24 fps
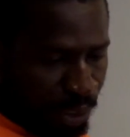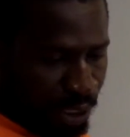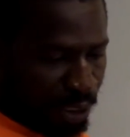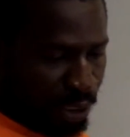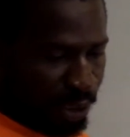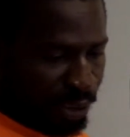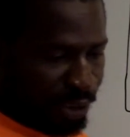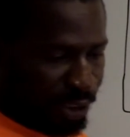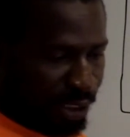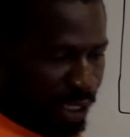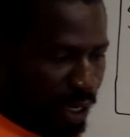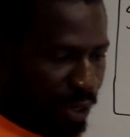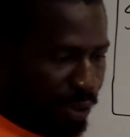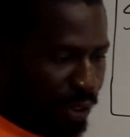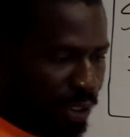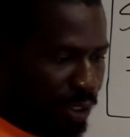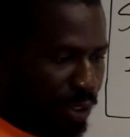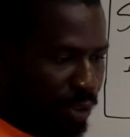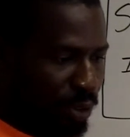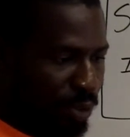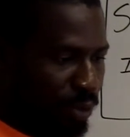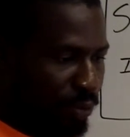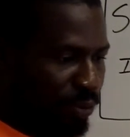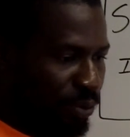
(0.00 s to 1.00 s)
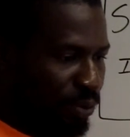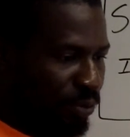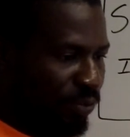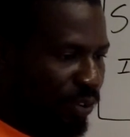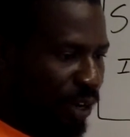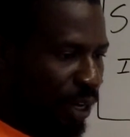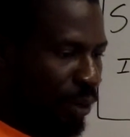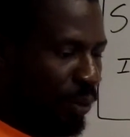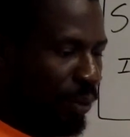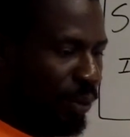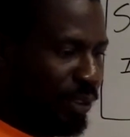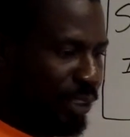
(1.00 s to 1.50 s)
bills,
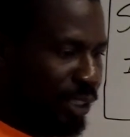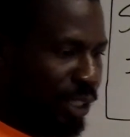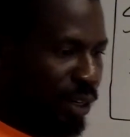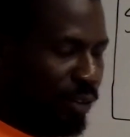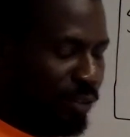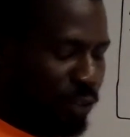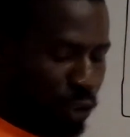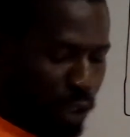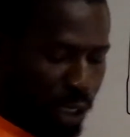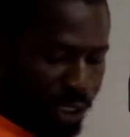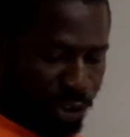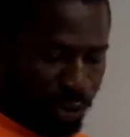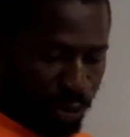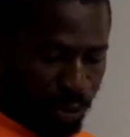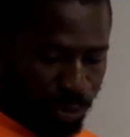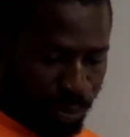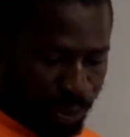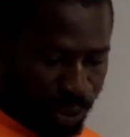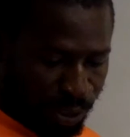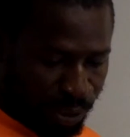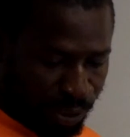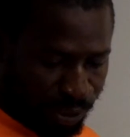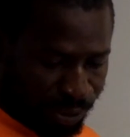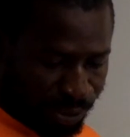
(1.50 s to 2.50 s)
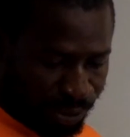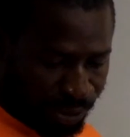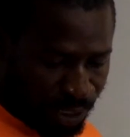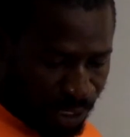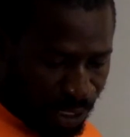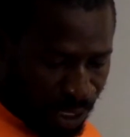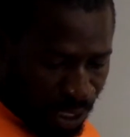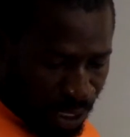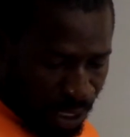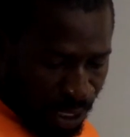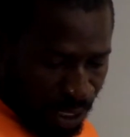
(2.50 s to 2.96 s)
Federal Reserve Treasury bills